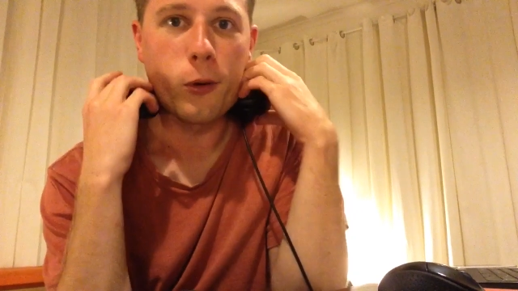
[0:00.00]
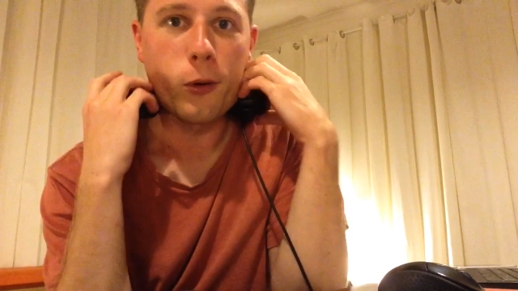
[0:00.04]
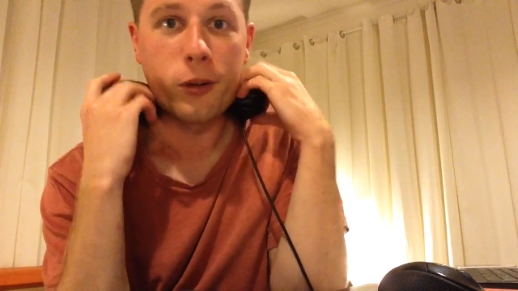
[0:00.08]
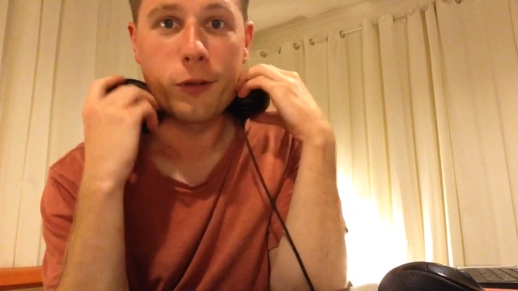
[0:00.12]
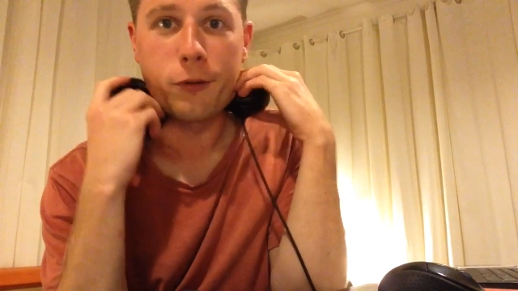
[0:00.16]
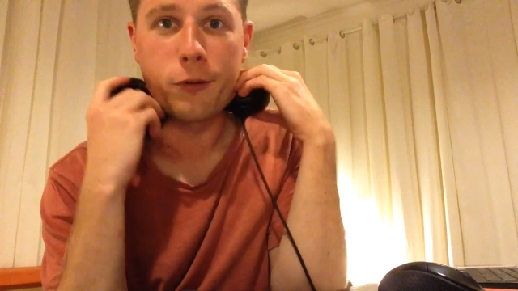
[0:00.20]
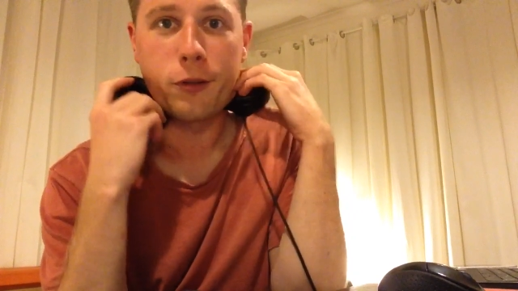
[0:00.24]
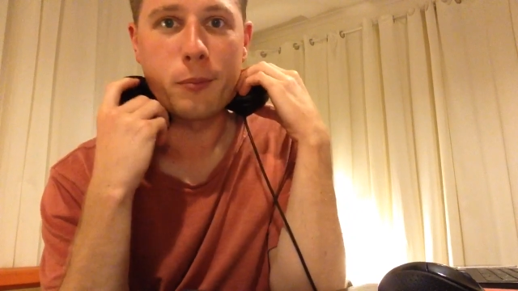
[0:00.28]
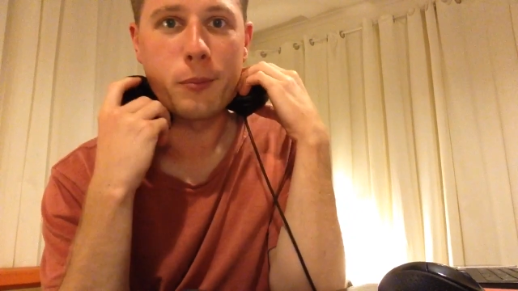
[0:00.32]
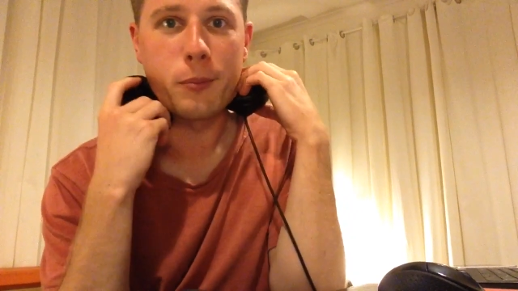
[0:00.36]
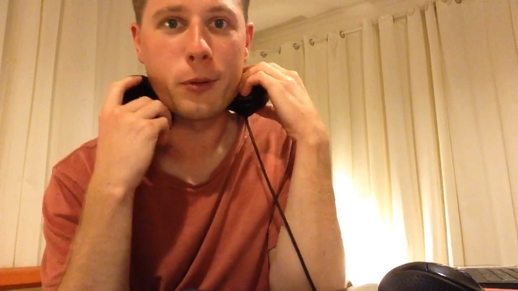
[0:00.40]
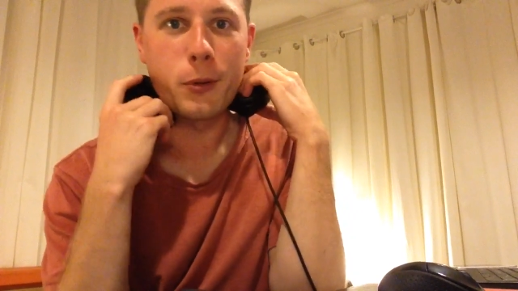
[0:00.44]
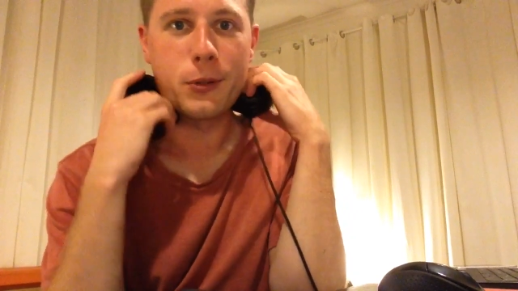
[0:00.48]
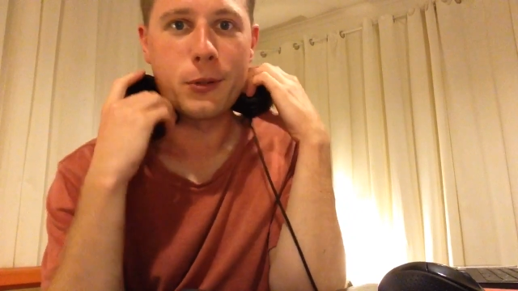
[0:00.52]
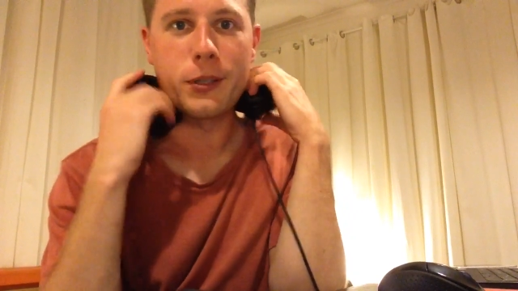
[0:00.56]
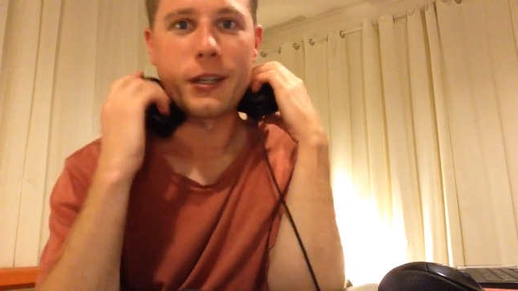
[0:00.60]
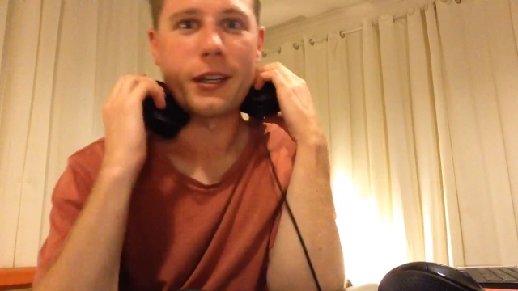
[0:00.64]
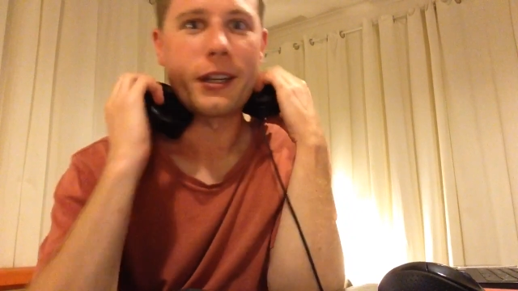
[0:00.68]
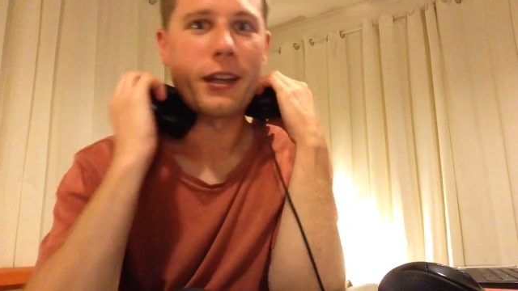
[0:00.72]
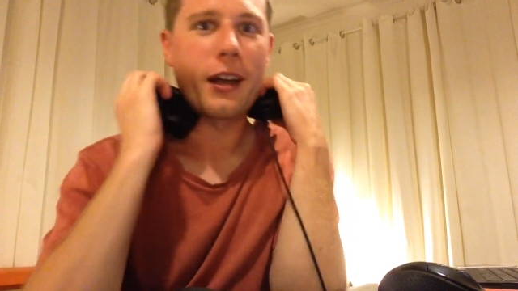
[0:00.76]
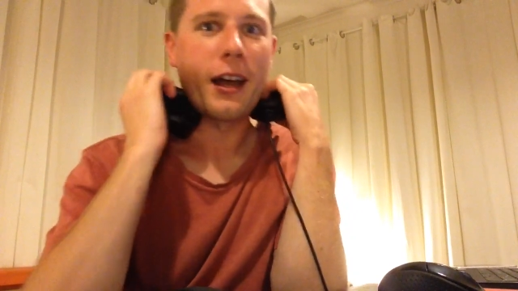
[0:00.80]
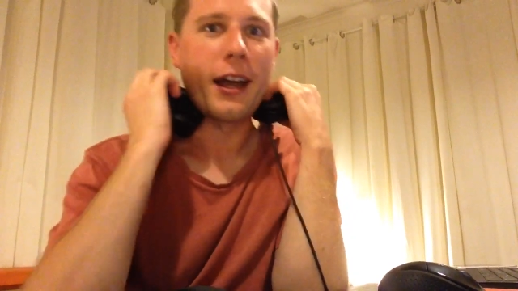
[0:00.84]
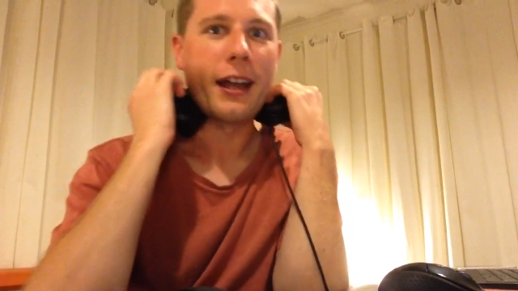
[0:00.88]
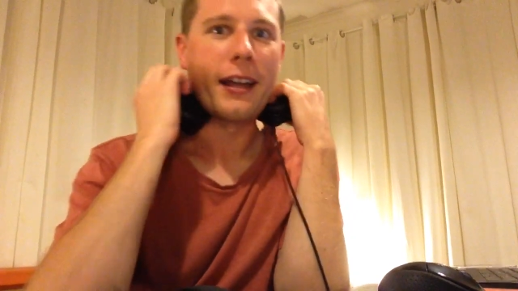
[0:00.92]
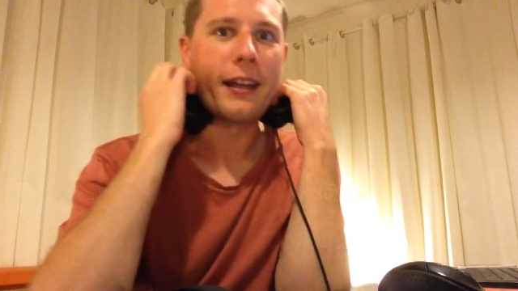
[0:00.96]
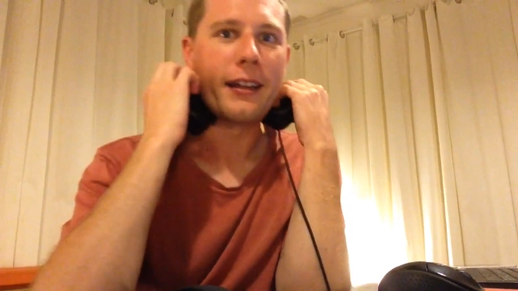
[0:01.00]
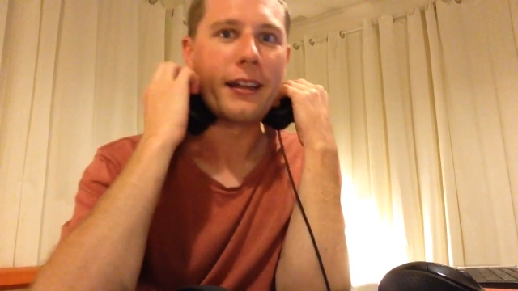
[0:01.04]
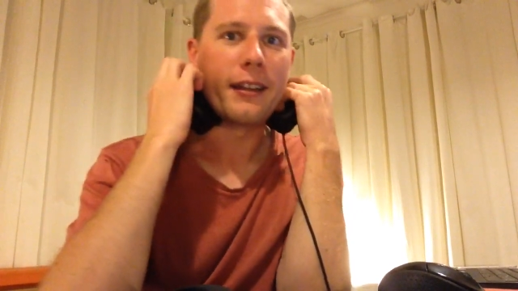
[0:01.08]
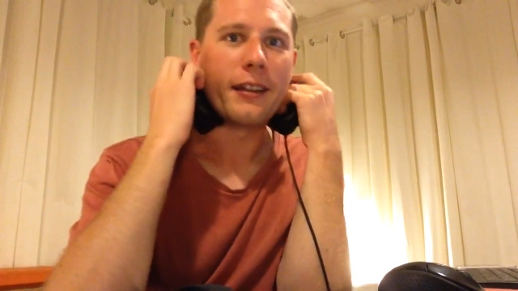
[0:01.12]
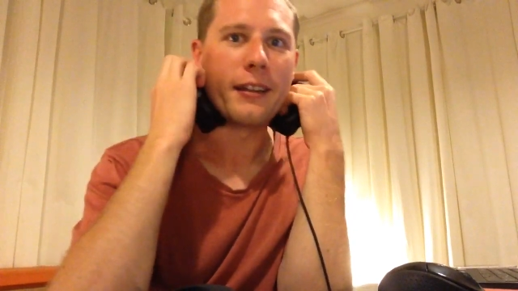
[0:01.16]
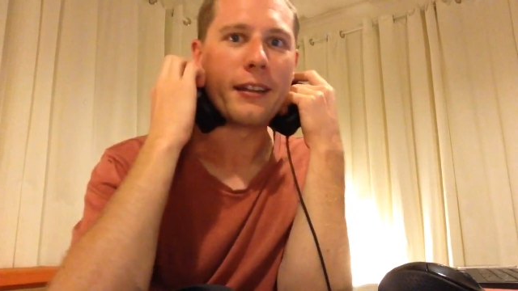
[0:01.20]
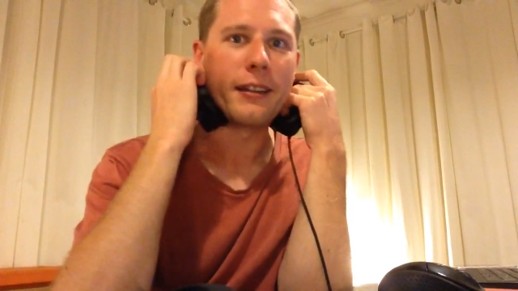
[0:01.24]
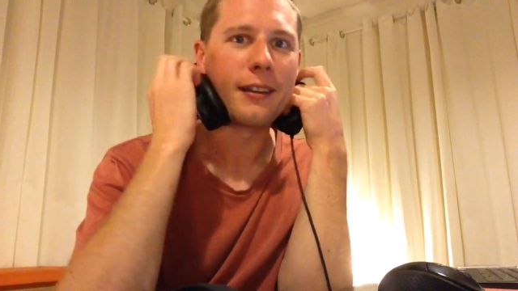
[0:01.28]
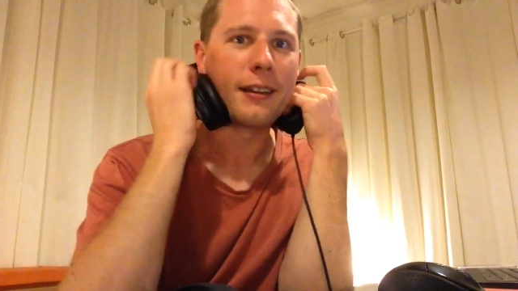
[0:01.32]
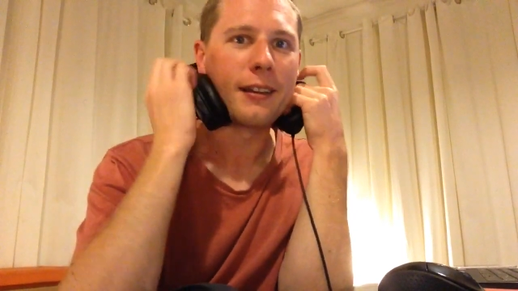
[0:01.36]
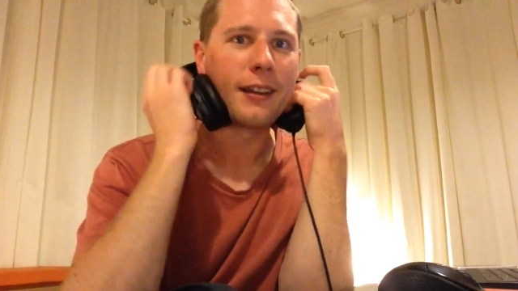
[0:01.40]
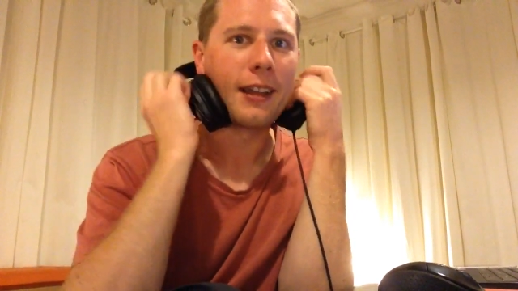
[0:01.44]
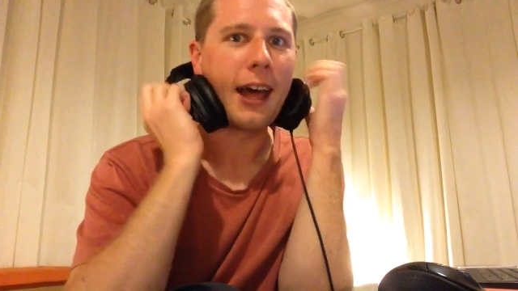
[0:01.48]
the music I
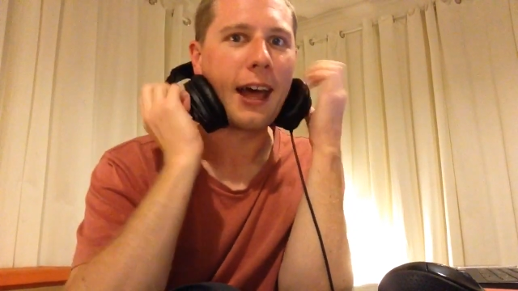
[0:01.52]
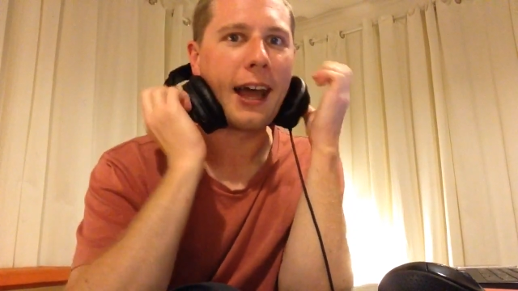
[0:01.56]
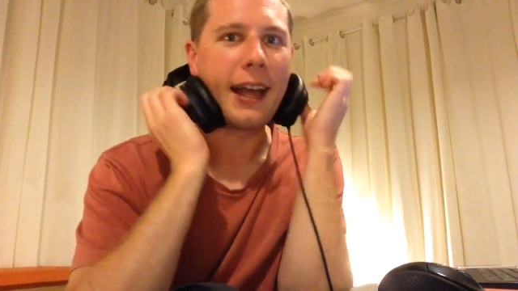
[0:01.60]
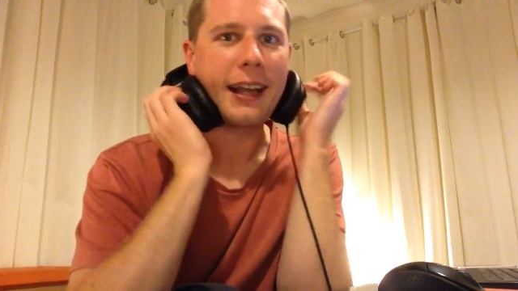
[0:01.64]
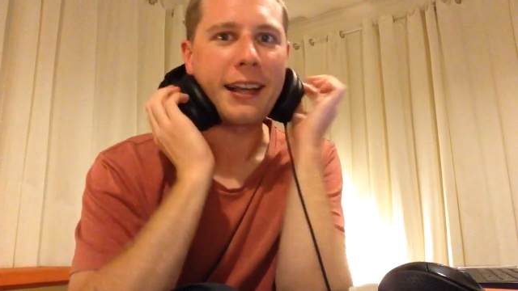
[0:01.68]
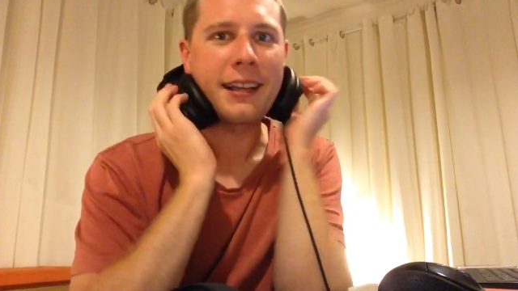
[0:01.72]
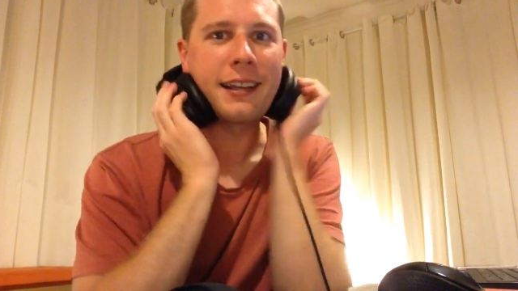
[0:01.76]
like,